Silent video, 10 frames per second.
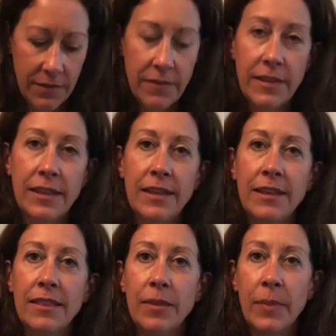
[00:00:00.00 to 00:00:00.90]

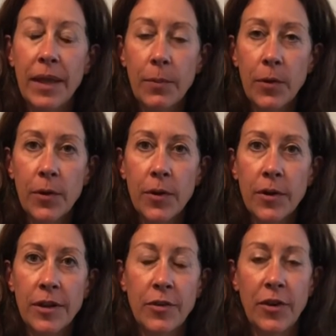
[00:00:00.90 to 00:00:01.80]
feeling the paper
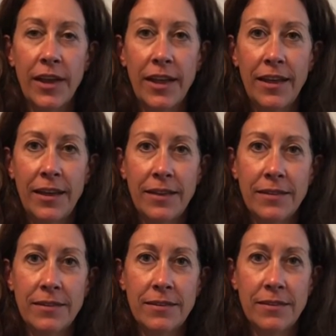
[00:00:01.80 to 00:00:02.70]
in your
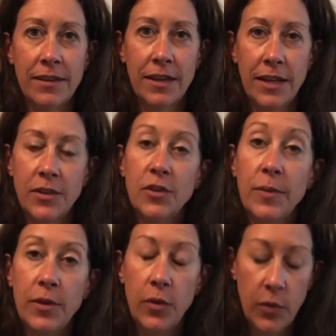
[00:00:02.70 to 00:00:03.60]
hands, to
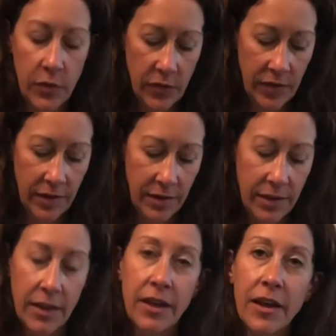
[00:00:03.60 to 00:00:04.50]
be noticing
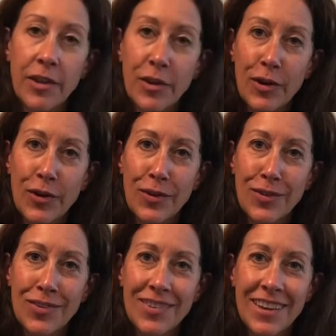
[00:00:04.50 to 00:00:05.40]
the
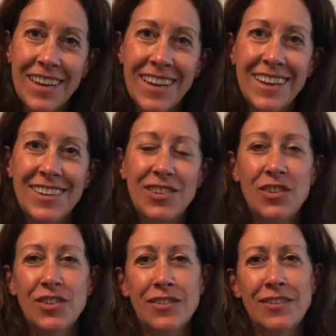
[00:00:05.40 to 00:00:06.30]
colors,
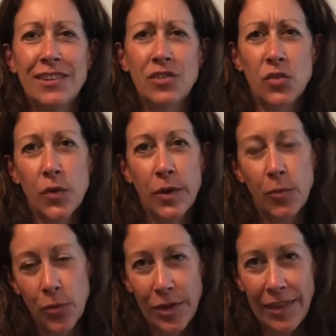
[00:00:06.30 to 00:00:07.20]
to just enjoy
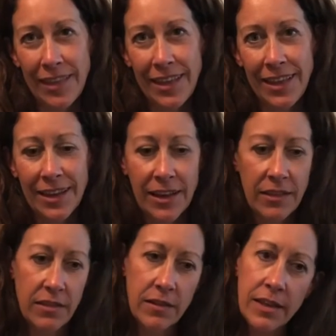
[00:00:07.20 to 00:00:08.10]
breathing
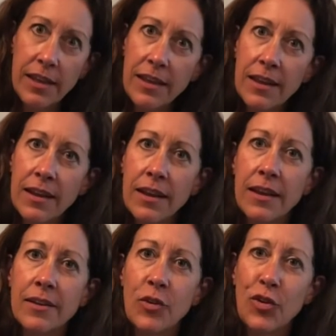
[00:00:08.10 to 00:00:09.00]
and looking
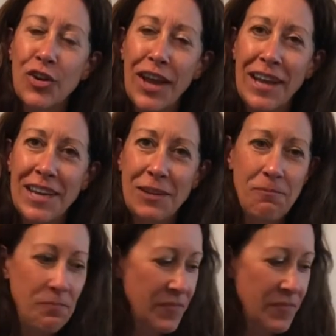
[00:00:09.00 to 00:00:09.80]
and creating,